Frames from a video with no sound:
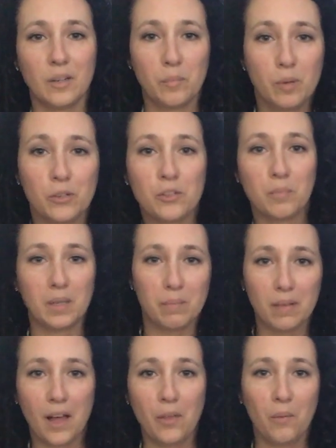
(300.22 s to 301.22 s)
pushing
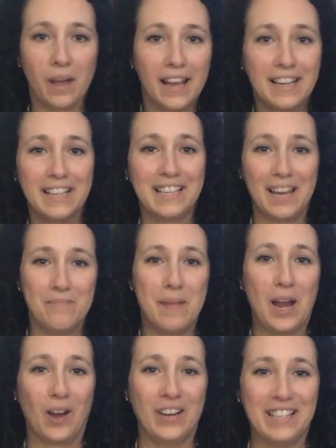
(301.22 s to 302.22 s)
people out of the way to get
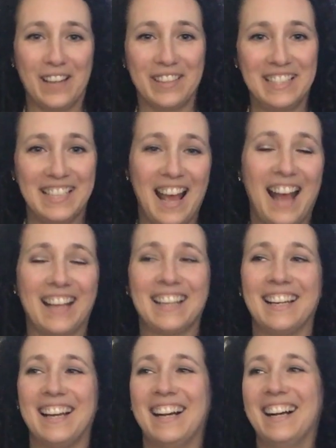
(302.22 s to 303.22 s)
married on the
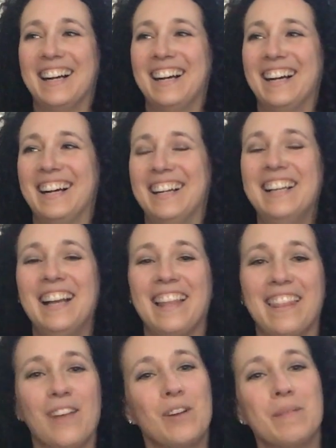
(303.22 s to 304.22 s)
deck.
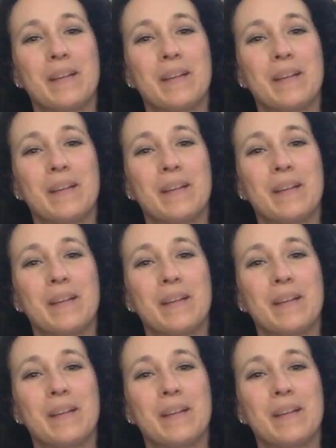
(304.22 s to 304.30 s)
That would have